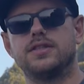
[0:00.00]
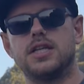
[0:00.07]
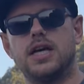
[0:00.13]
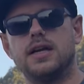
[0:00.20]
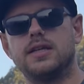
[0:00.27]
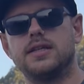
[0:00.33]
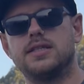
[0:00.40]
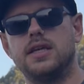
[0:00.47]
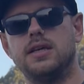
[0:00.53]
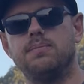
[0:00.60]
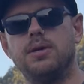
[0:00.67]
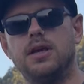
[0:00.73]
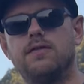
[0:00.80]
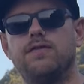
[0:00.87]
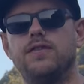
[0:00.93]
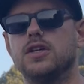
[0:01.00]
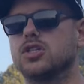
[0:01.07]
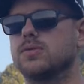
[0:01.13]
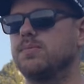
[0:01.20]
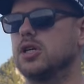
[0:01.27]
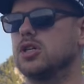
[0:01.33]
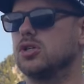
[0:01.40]
targeting big
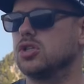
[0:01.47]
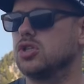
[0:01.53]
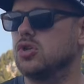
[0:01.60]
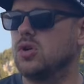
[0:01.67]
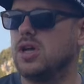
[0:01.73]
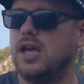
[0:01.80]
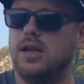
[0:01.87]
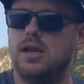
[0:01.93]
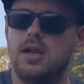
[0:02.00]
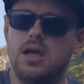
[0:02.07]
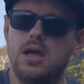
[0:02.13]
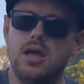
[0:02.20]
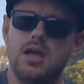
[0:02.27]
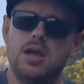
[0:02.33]
fish, because you can